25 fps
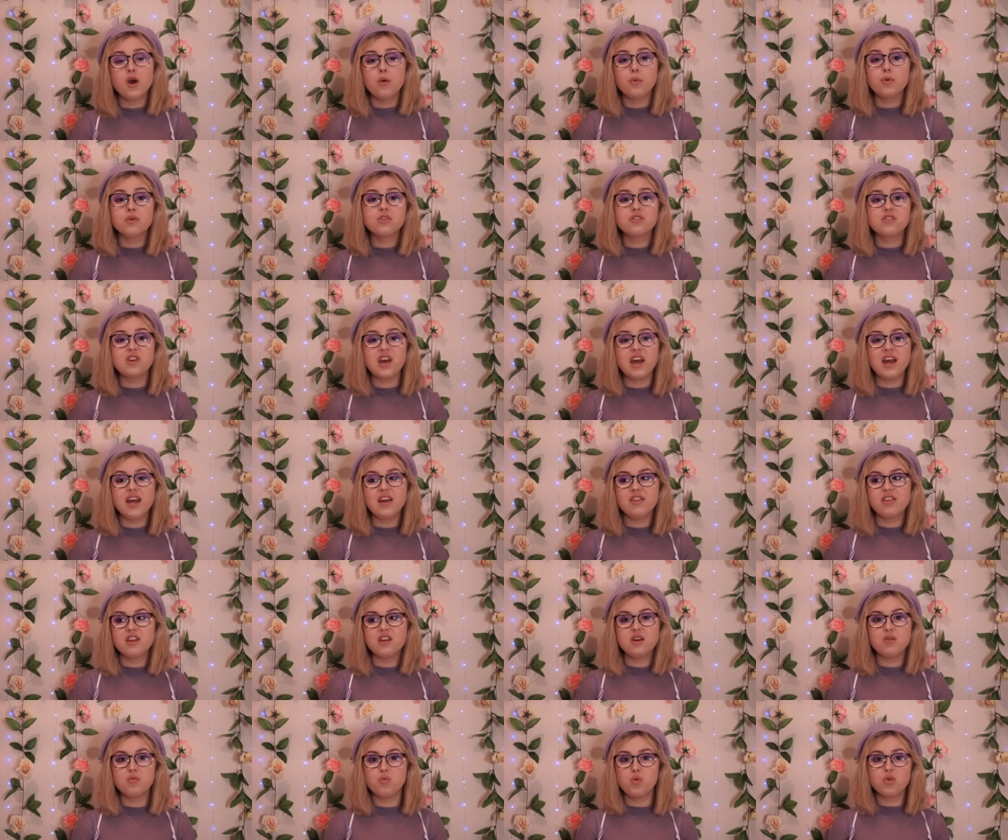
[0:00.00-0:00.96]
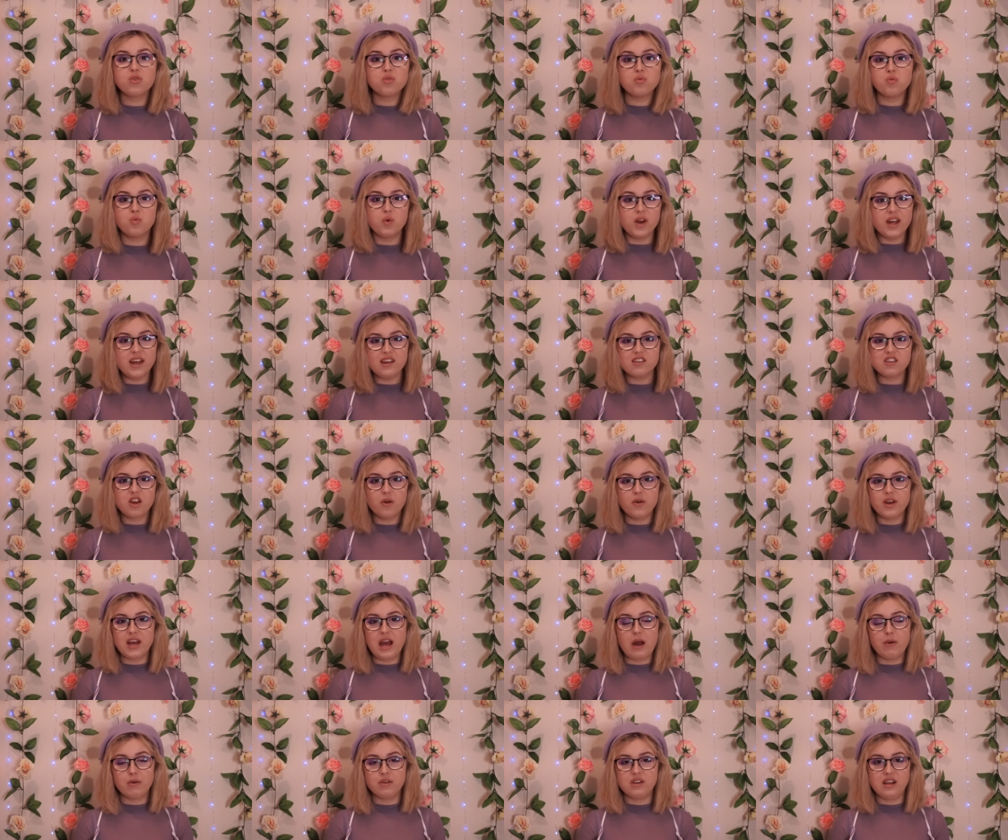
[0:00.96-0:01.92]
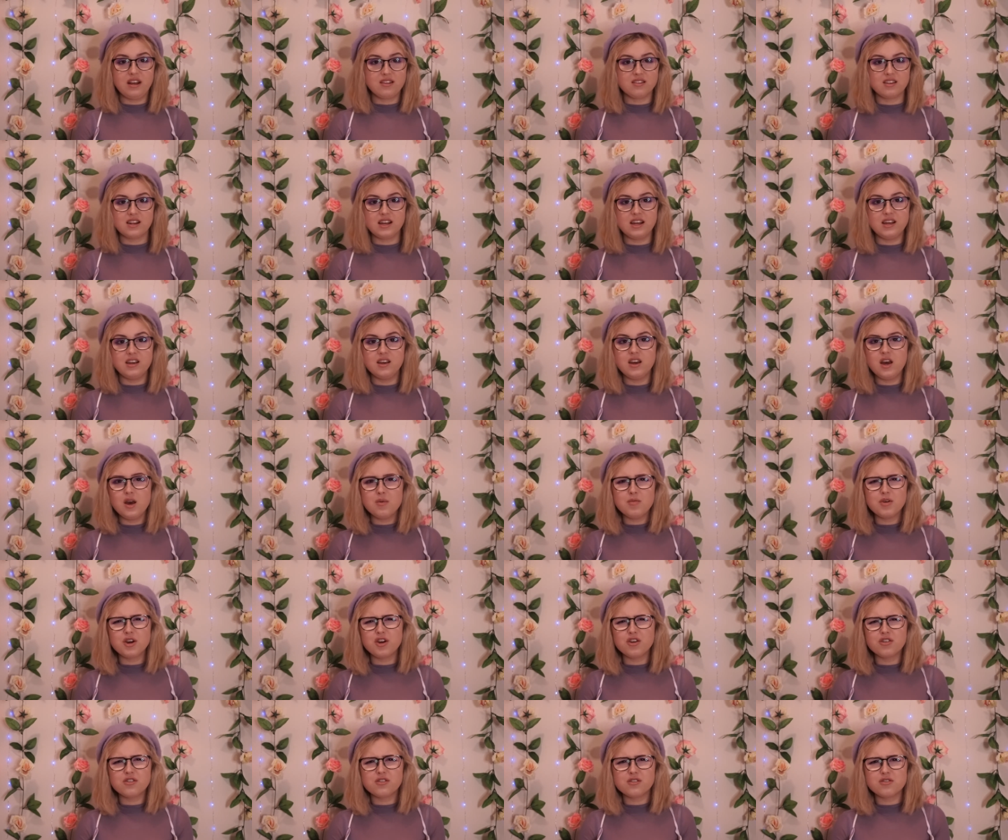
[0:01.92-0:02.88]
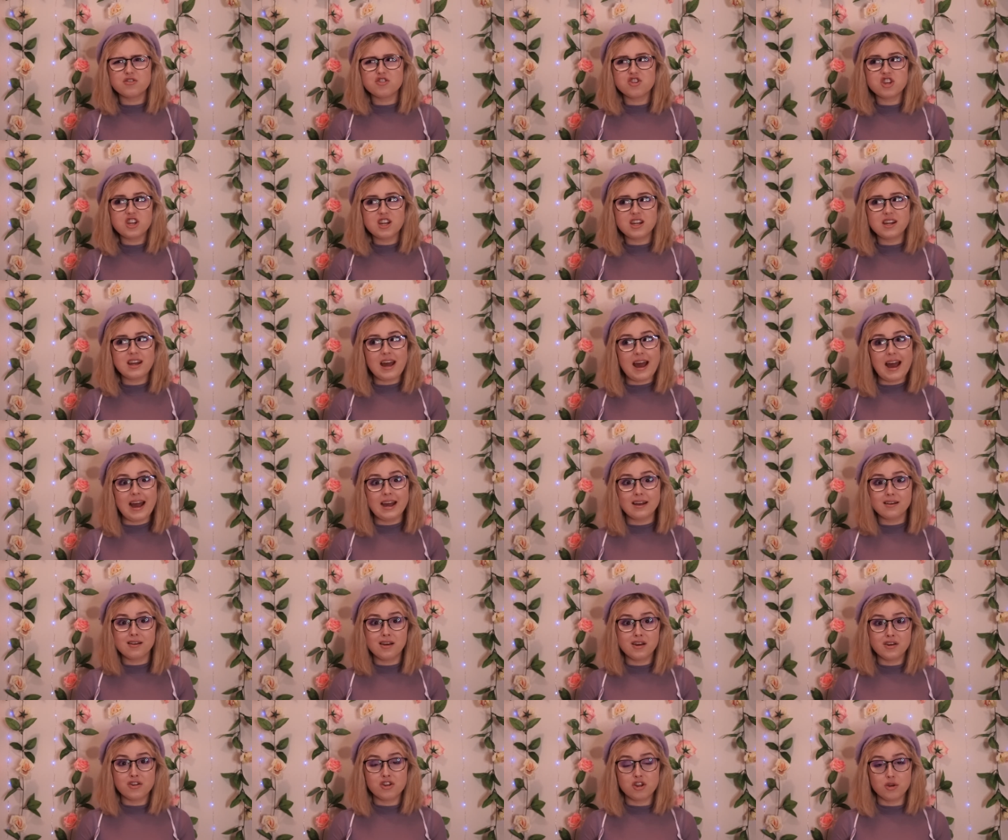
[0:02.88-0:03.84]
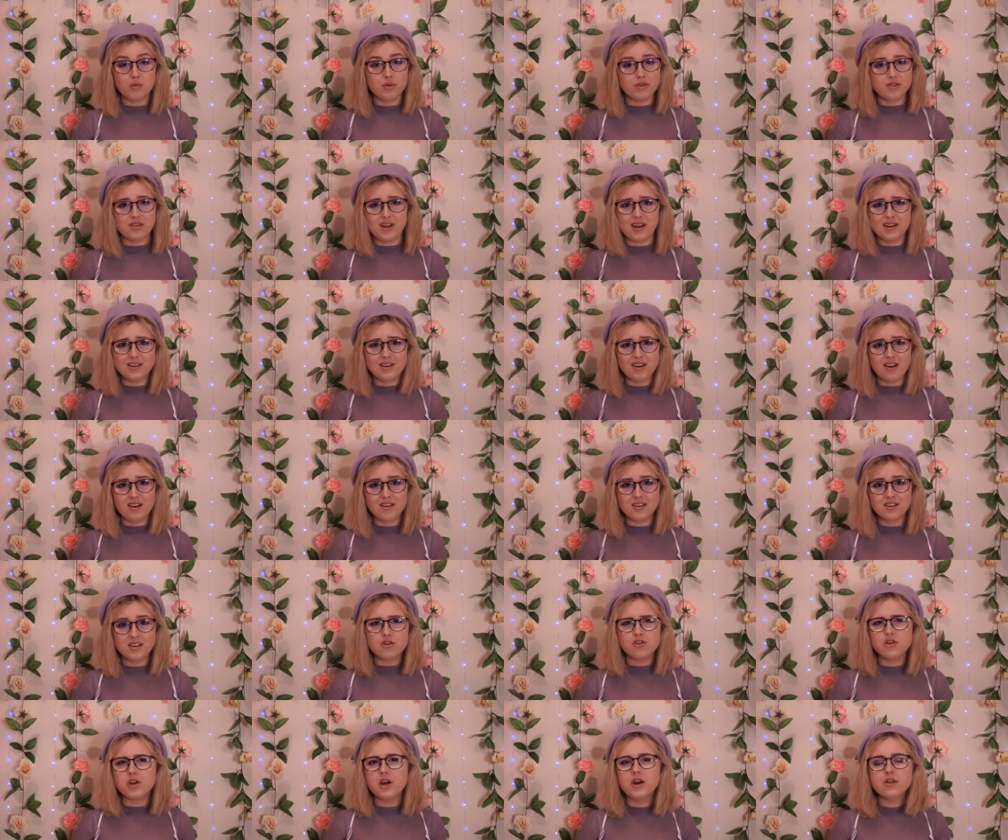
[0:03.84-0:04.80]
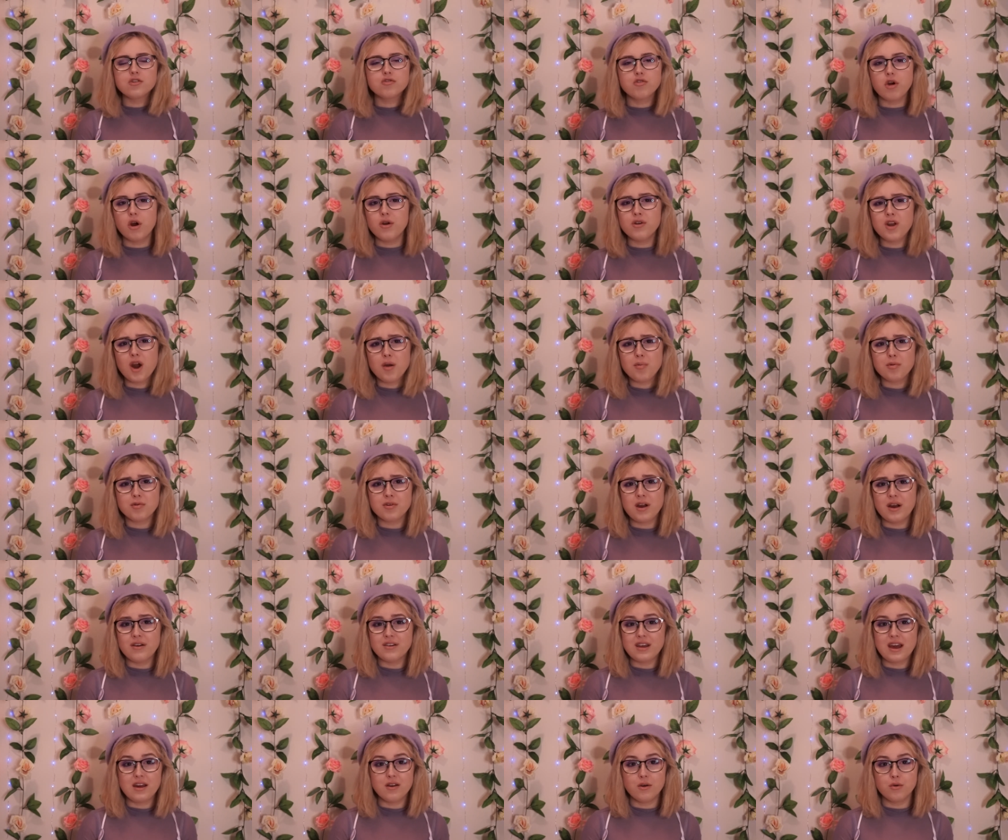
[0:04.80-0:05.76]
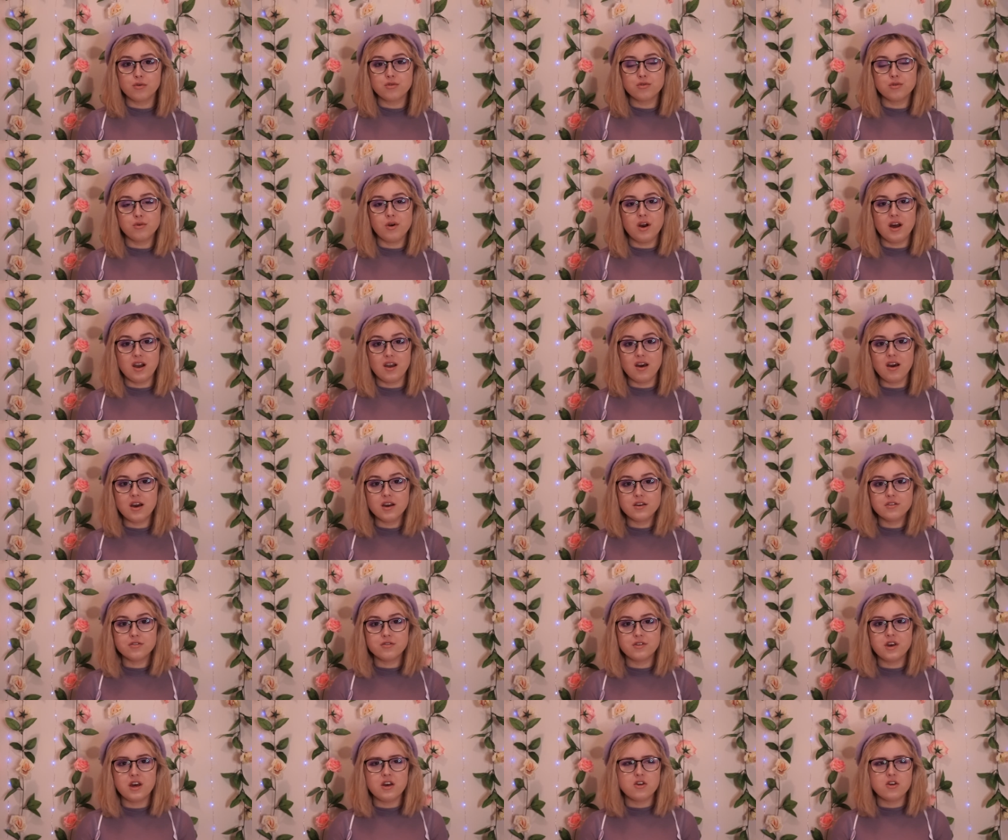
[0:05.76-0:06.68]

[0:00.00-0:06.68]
would say that it wasn't weird going out with Natalie, because she didn't act like she was that young. She had grown up around adults all her life.